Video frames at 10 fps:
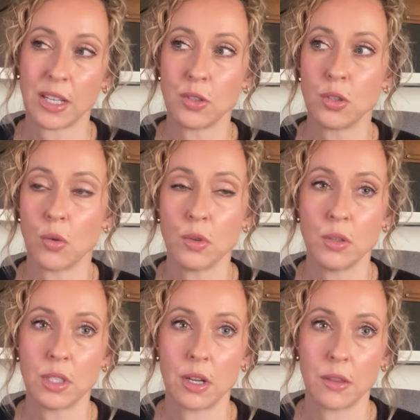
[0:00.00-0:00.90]
I don't
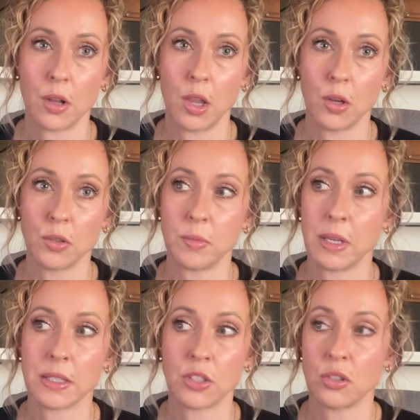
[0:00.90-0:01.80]
use it on the clothes
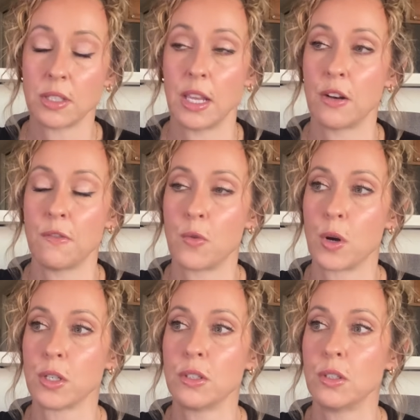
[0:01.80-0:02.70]
because I just can't afford